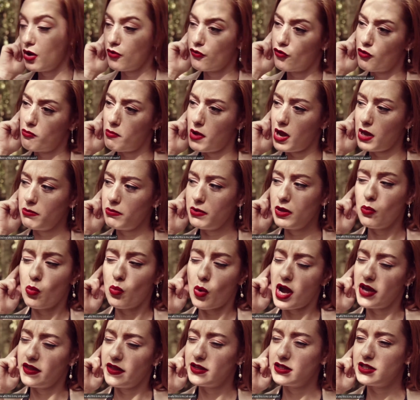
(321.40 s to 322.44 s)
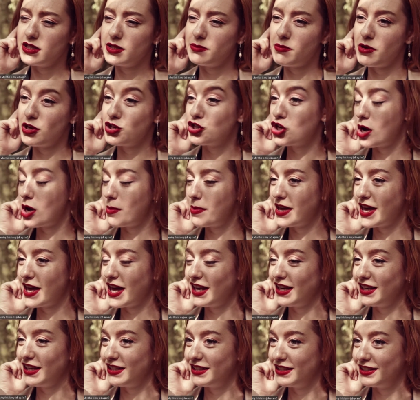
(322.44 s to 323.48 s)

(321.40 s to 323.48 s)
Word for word: Remind me why this is my job again?